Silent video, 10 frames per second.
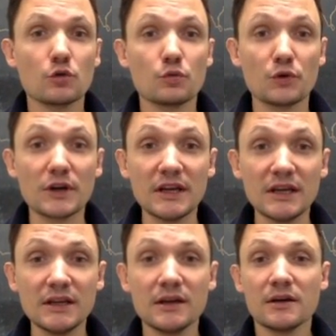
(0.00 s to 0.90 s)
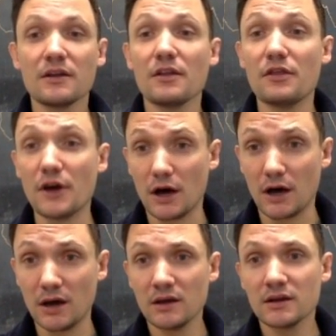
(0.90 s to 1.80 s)
Read
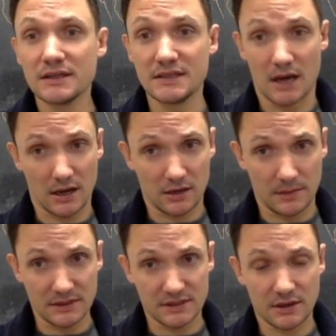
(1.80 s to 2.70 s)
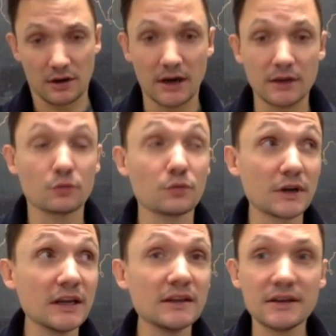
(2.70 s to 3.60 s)
the documents, all right?
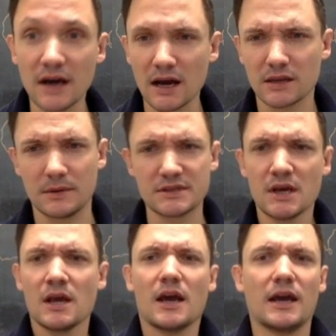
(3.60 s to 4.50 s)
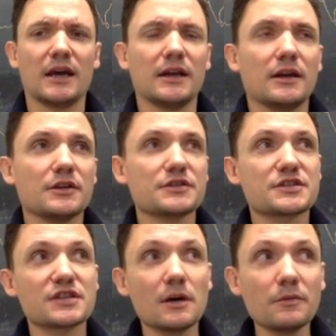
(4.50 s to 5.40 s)
Read the documents. And
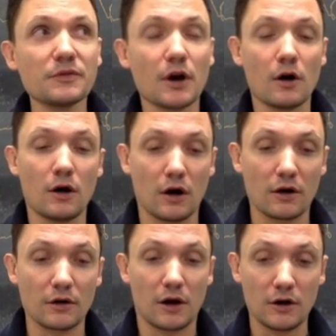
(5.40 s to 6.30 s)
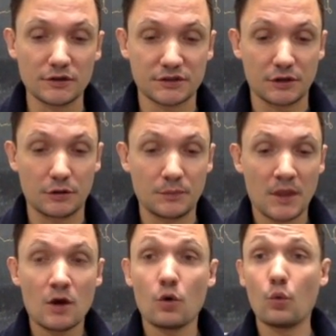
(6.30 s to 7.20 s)
some of y'all are also
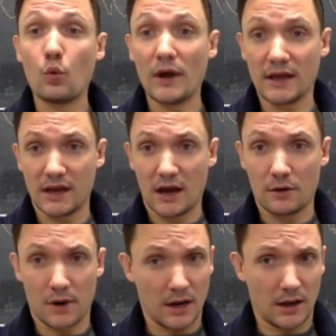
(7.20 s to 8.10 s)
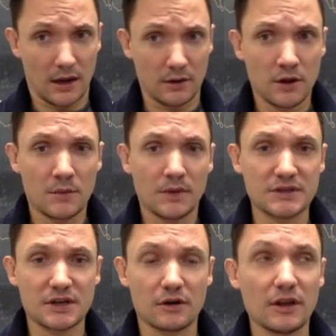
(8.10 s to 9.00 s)
wigging out right now because
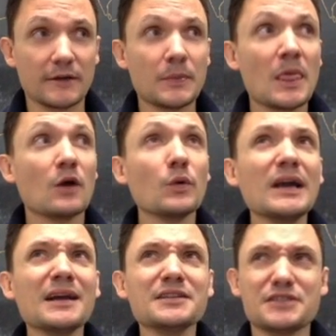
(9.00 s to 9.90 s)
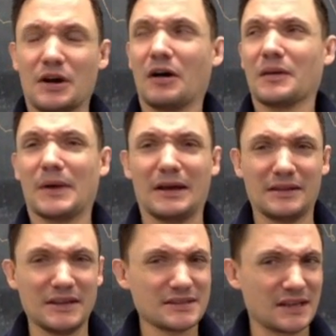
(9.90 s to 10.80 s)
y'all are like, we didn't talk about
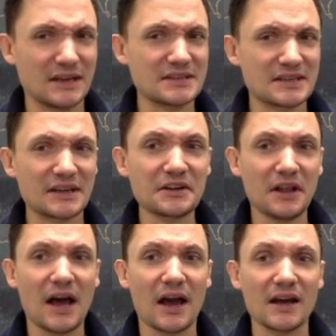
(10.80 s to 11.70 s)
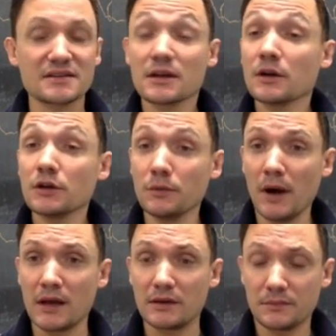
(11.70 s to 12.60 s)
these things in class. You're
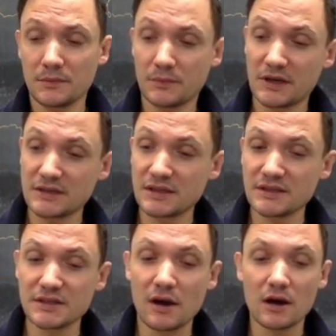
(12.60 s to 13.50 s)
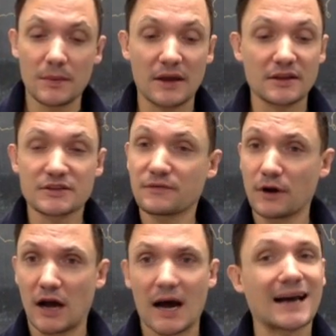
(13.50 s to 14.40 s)
right, because let's talk about this for
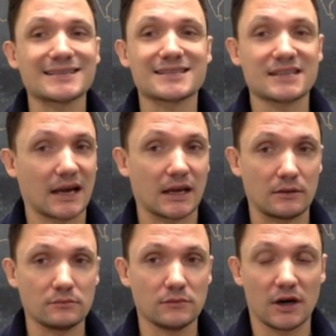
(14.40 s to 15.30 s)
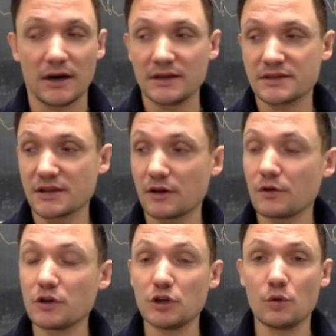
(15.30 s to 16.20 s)
a hot second, all right? So
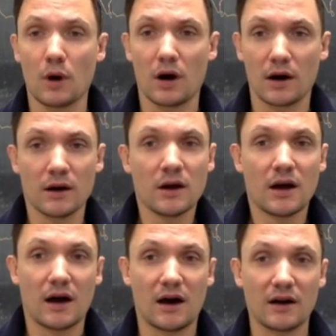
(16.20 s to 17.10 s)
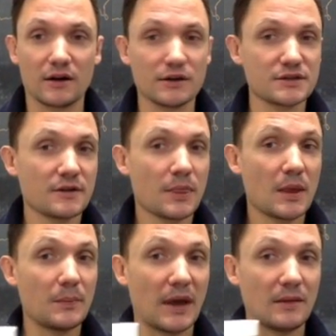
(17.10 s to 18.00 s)
you are honors
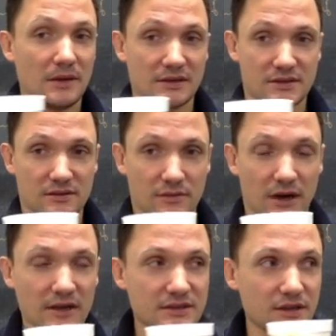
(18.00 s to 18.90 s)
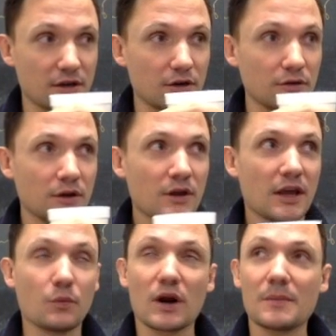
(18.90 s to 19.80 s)
babies, right? So,
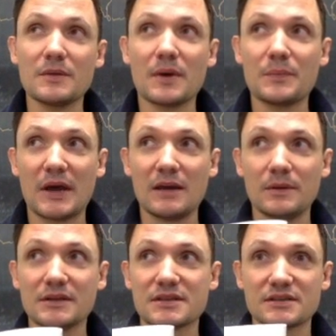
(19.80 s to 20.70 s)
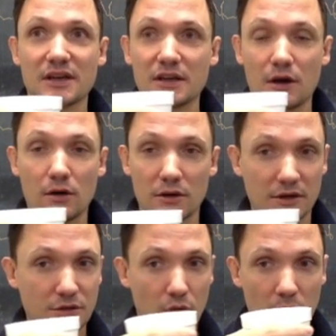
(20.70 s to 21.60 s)
and what I mean by babies is like y'all are
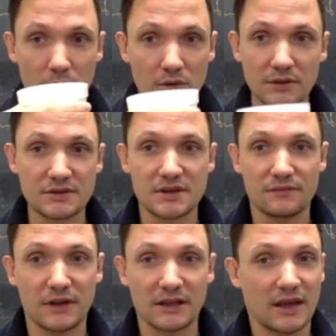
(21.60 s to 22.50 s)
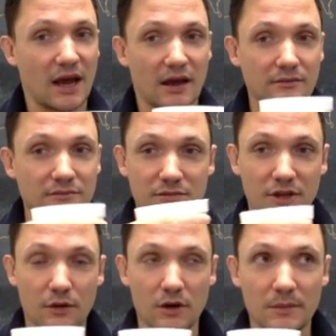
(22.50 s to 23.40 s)
adorable and stuff like that, and you
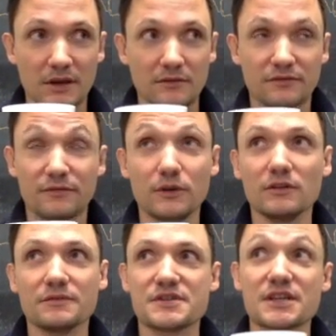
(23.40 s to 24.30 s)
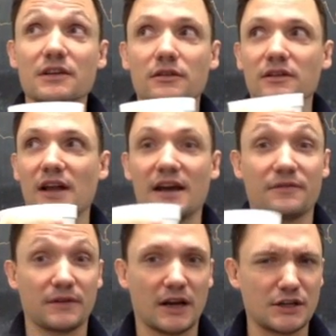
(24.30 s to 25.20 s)
know what I mean, full of zeal and
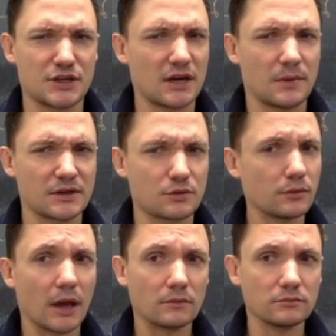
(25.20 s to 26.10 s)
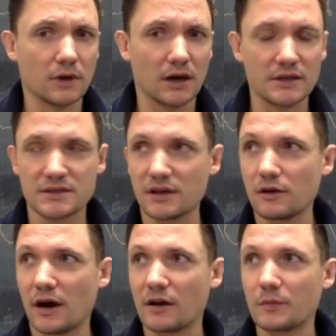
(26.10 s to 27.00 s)
life and not jaded by school yet, all right?
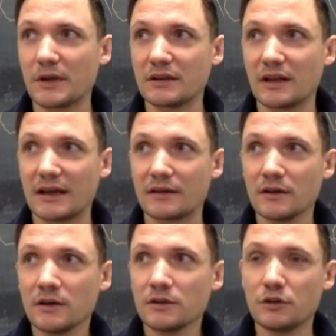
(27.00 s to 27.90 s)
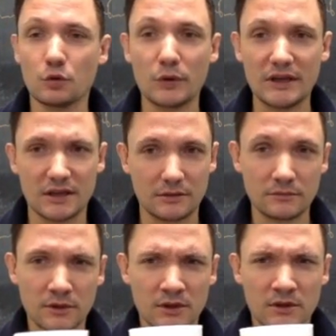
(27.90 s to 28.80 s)
So I don't mean like you're weak and
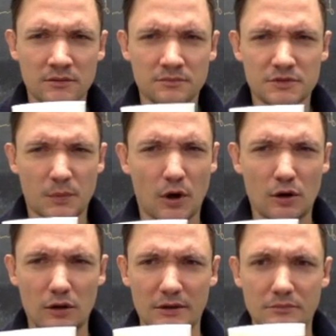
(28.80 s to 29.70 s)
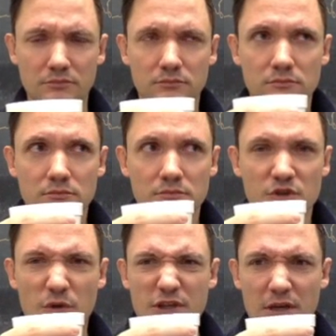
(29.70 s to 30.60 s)
small and
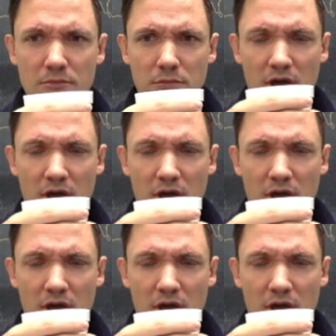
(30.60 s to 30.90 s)
squishy.